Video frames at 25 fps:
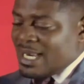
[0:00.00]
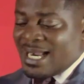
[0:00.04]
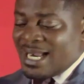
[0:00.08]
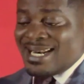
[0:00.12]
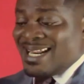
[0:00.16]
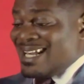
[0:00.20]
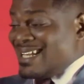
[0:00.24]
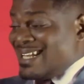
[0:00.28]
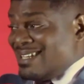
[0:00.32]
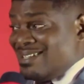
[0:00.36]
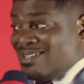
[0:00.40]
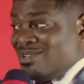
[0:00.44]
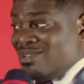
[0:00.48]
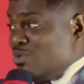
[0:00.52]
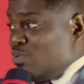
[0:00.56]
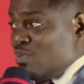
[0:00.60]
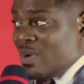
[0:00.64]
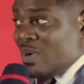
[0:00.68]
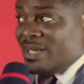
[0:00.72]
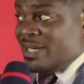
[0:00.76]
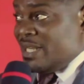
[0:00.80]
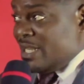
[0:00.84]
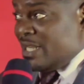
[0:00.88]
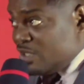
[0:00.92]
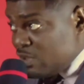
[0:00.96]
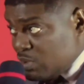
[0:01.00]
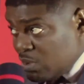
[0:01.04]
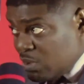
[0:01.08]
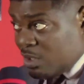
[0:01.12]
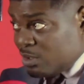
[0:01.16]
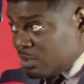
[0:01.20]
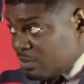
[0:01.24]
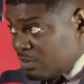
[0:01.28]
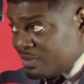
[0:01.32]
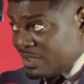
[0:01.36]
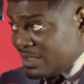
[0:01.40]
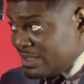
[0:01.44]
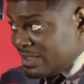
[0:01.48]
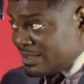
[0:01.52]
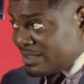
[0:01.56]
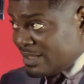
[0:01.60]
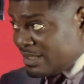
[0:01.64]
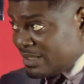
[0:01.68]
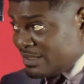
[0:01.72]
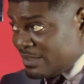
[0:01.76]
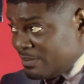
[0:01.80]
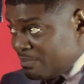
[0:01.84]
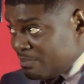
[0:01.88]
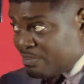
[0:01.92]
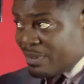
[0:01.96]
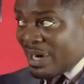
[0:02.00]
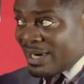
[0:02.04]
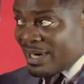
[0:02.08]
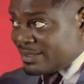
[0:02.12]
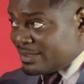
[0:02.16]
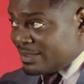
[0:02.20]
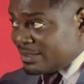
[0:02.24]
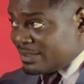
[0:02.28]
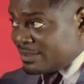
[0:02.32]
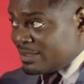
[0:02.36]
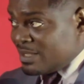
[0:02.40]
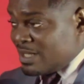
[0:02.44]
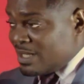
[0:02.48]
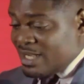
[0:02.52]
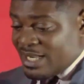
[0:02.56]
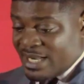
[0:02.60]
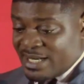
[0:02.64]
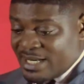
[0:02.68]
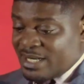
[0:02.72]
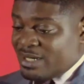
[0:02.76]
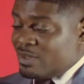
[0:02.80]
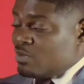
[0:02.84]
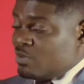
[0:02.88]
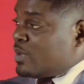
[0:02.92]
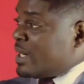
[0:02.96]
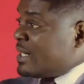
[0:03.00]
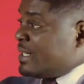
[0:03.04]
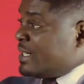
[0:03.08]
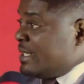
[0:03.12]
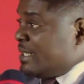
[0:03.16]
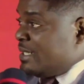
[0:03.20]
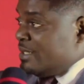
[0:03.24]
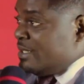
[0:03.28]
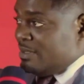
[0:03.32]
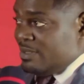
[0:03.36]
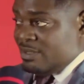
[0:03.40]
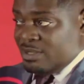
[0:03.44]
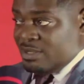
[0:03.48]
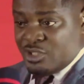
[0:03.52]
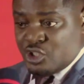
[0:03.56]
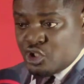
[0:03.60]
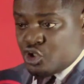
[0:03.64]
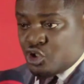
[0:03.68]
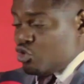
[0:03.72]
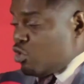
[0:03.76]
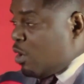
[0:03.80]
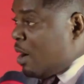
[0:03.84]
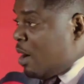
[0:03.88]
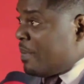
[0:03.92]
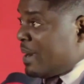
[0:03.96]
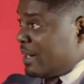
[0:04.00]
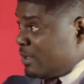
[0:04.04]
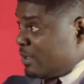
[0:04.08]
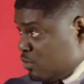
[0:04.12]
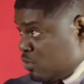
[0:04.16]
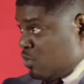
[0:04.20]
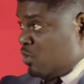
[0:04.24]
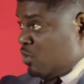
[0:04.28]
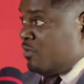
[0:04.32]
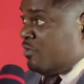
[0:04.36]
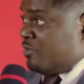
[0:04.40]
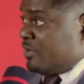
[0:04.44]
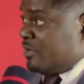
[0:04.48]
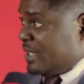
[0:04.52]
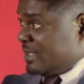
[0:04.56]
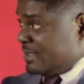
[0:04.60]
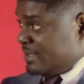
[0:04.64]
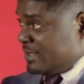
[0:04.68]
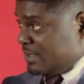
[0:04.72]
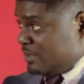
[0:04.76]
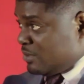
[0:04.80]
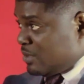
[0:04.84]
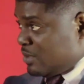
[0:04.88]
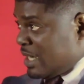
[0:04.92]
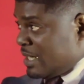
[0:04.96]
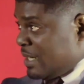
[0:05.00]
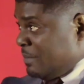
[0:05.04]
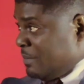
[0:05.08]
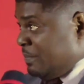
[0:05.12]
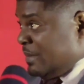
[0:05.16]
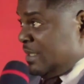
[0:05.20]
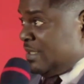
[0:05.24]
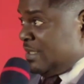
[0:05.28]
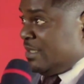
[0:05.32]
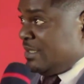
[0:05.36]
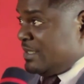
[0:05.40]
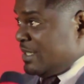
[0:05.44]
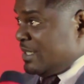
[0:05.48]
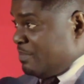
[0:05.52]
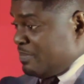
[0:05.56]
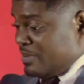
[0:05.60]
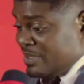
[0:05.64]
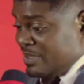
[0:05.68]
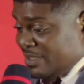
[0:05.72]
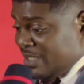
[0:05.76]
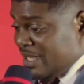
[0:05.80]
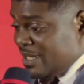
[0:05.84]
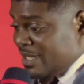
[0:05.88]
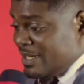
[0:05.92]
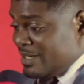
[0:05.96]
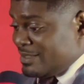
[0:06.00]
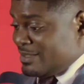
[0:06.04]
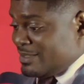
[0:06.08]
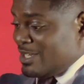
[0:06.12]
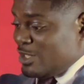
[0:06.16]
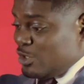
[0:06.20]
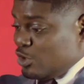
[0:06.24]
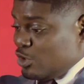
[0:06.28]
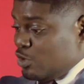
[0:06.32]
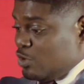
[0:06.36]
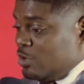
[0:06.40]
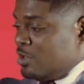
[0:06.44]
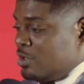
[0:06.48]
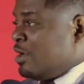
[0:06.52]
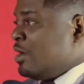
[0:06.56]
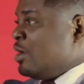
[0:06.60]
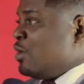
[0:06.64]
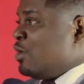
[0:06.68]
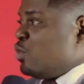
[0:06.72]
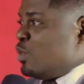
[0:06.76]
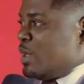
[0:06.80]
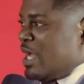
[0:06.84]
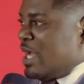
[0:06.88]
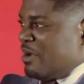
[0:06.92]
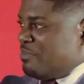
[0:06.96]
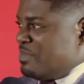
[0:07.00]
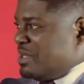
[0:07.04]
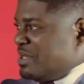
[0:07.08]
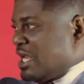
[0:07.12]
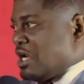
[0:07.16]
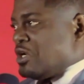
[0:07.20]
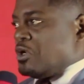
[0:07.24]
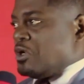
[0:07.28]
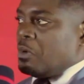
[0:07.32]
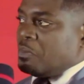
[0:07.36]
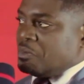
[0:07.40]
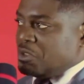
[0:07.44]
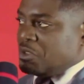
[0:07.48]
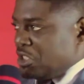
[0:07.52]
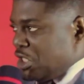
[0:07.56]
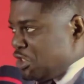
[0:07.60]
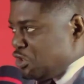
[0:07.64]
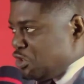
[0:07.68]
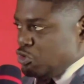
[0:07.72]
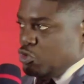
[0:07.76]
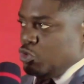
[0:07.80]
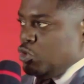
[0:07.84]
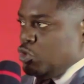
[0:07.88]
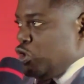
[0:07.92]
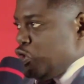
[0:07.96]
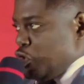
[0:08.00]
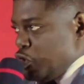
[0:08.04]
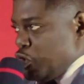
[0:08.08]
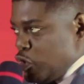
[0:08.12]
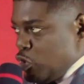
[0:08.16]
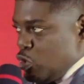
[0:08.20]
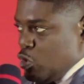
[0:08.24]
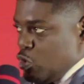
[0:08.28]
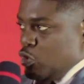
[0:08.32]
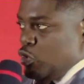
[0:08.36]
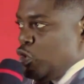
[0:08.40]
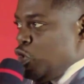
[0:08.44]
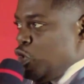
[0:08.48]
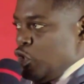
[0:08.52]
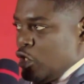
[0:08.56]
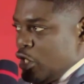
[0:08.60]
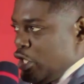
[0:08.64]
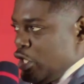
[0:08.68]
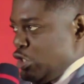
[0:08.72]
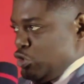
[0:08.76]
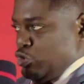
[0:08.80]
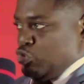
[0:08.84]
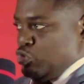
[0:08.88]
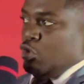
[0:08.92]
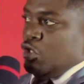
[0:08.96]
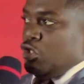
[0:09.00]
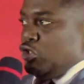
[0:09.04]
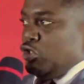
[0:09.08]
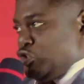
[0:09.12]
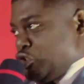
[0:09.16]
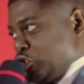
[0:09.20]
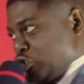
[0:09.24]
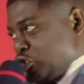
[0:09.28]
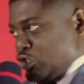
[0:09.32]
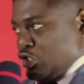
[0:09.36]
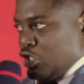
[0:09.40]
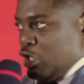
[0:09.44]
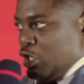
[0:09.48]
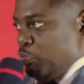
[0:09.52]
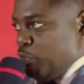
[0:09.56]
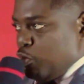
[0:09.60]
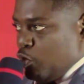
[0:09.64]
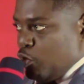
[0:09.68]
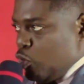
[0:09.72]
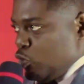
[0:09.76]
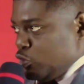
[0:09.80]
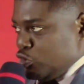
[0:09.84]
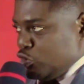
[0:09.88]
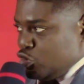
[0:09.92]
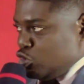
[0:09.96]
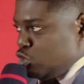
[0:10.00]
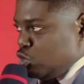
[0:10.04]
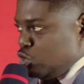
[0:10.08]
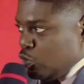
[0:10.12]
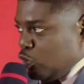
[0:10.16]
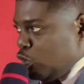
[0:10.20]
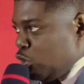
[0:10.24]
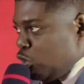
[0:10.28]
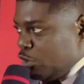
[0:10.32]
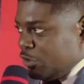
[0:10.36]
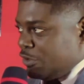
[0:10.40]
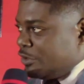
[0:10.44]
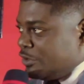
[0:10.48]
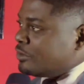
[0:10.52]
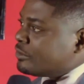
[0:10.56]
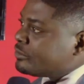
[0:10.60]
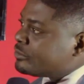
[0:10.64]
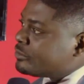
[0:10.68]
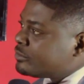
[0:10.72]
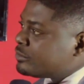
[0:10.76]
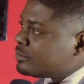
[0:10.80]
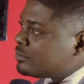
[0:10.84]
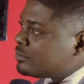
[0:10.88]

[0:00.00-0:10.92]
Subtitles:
And they do all of these things in practice, and then when they show up at conferences or other places, they pretend and say, no, we have been adopting a student-centered approach to learning.